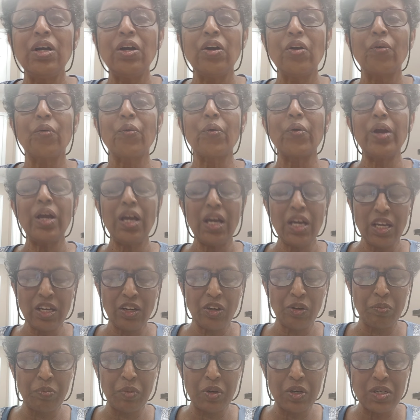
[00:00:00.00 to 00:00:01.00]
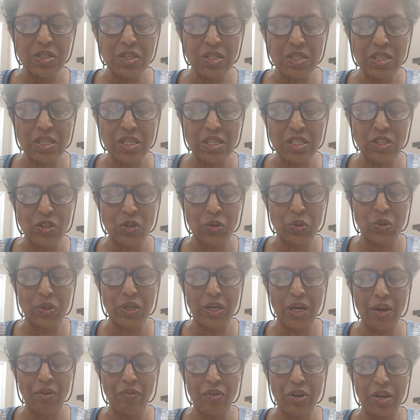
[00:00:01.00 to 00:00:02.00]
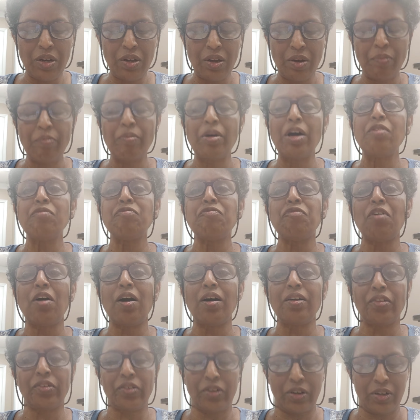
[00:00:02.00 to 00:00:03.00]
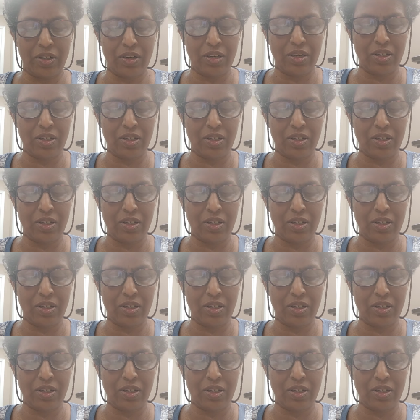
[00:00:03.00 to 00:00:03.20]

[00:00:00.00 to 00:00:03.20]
great mercy to David my father,